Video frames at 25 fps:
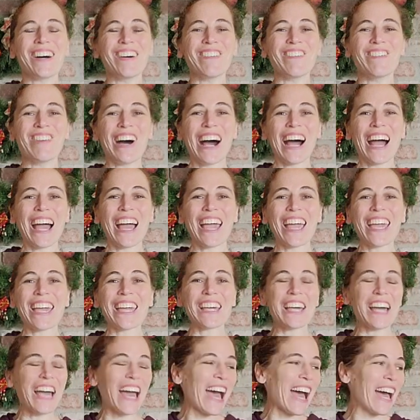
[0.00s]

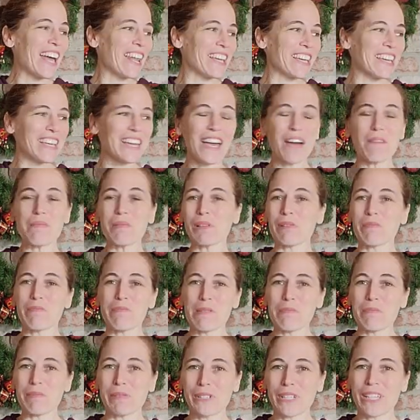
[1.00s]
I had a couple of
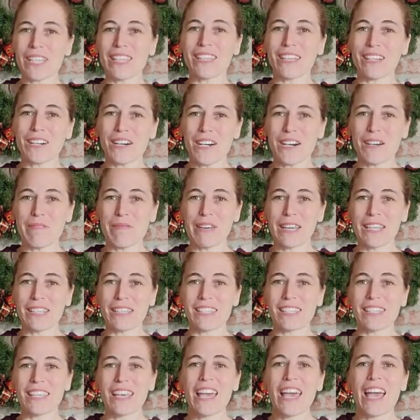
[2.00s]
people in the
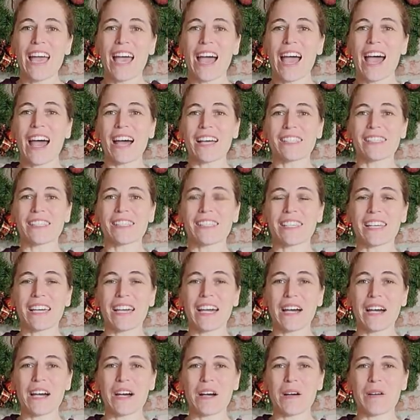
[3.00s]
comments ask
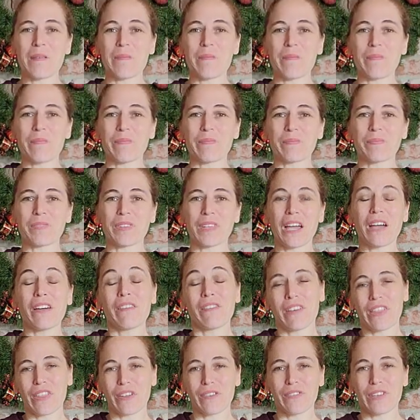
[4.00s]

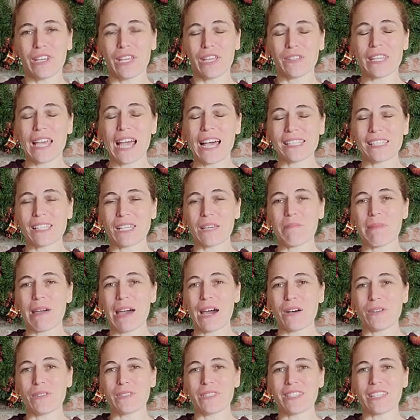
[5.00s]
of other videos ask
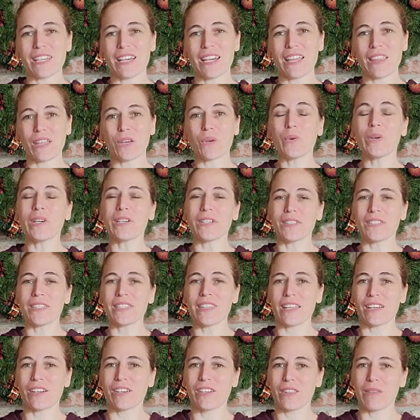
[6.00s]
about the quilts
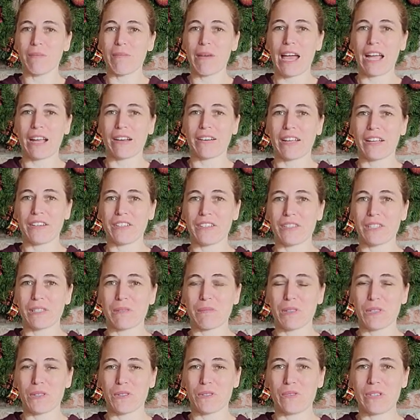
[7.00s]
that are in the background in
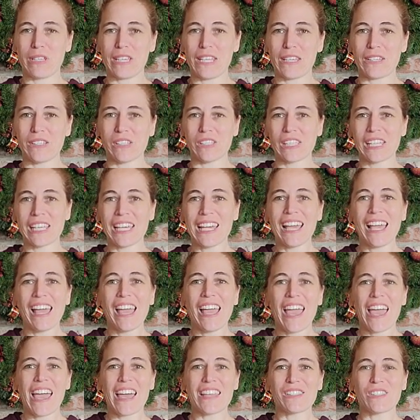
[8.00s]
some of those videos,
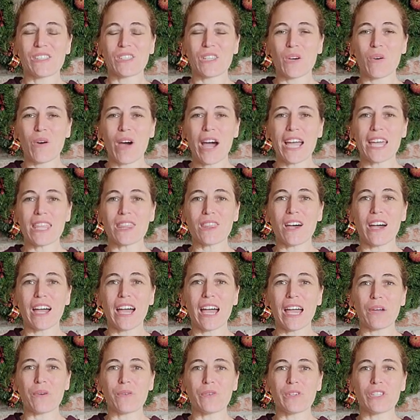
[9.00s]
and so I
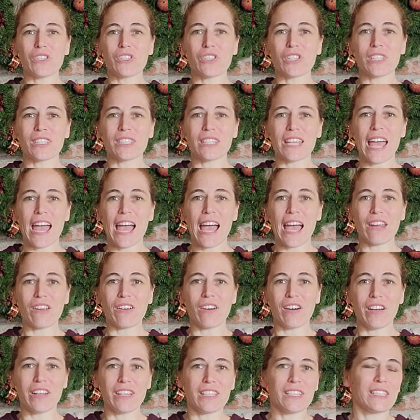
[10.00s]
thought I would just add
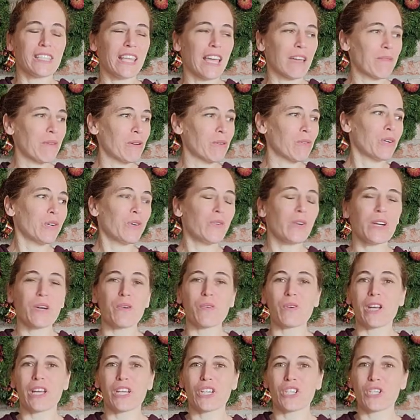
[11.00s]
on a segment real
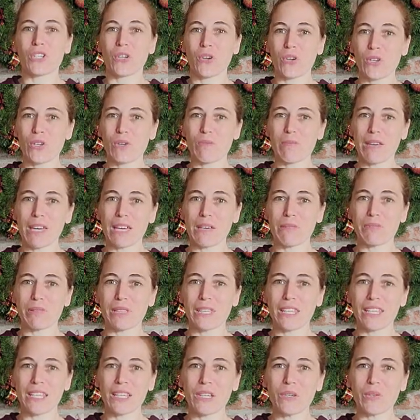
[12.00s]
quick where I show you my
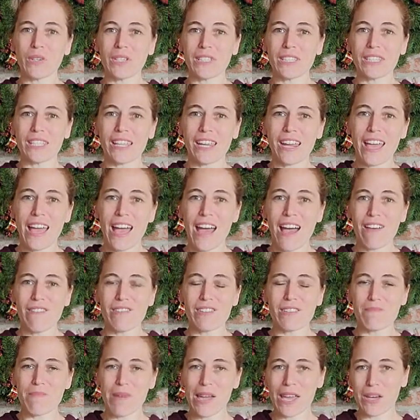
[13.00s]
completed quilts that I
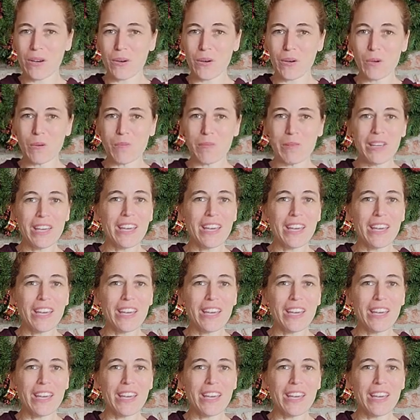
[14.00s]
have in my home.